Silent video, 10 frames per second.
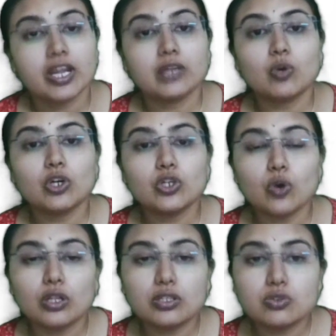And what you
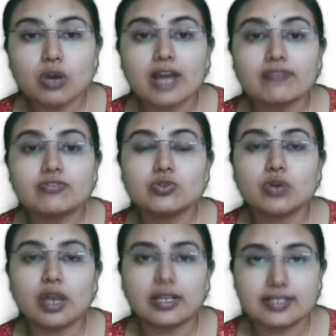also have
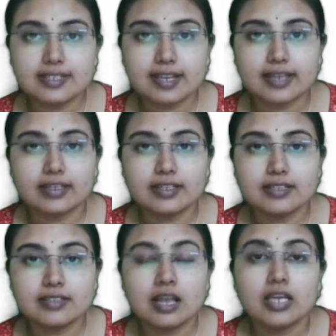to understand is
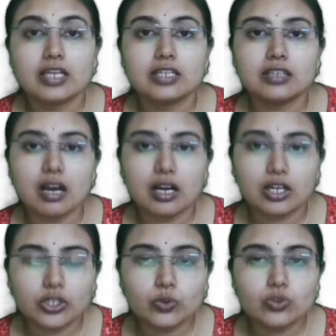in the
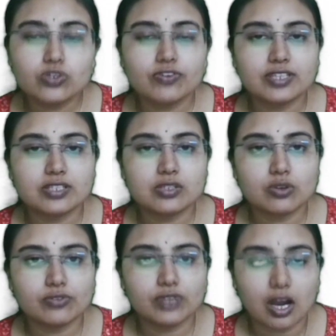acute phases
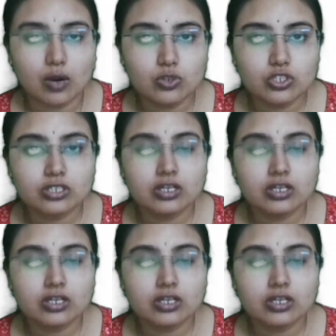of gout,